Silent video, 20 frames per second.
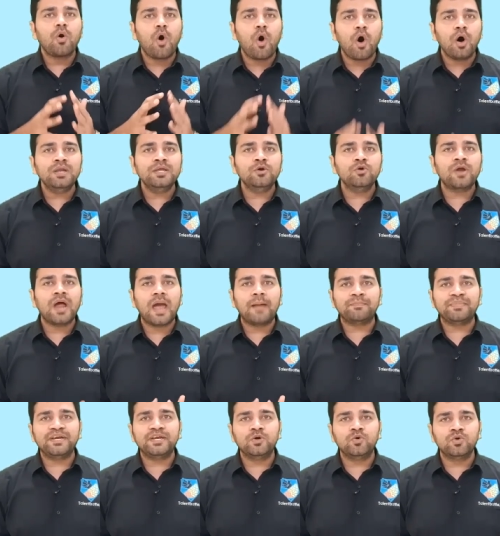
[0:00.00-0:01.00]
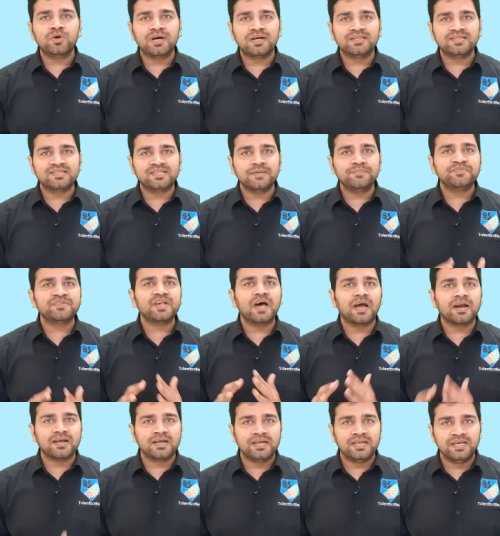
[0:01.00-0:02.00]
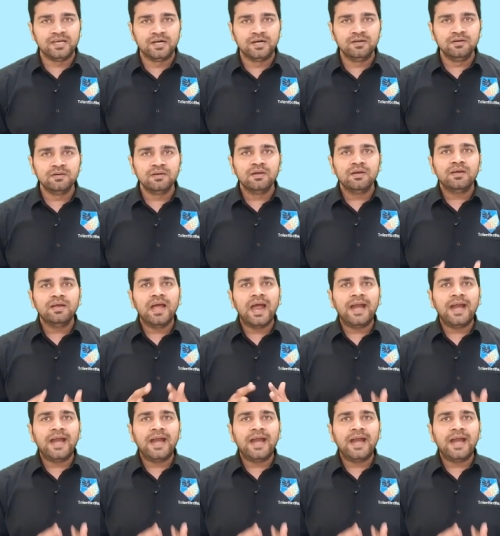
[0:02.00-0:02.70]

all your aptitude concepts are cleared